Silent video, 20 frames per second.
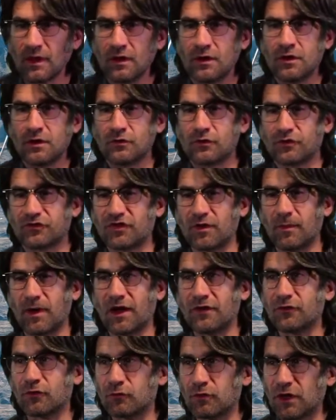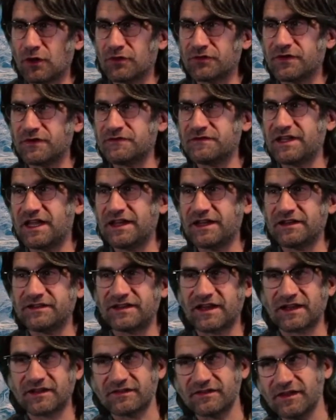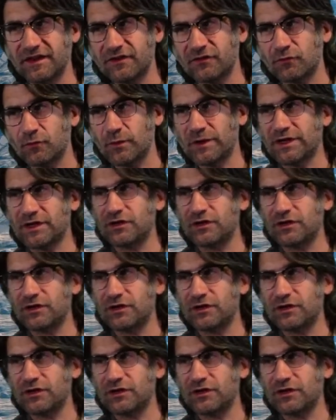There's some other relative dating techniques we can